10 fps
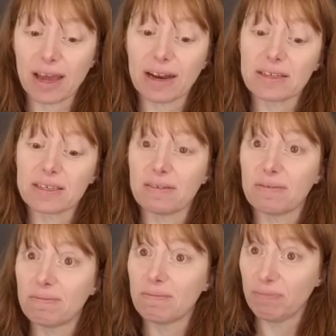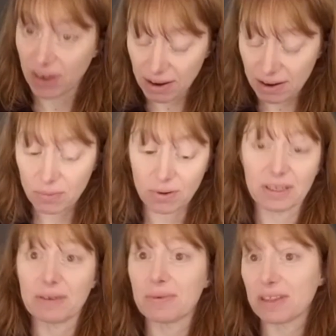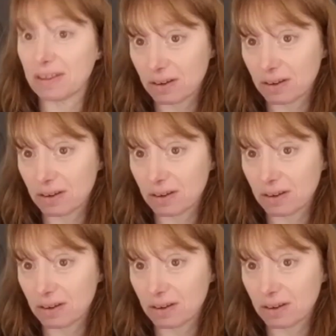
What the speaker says: And it's very importantly within the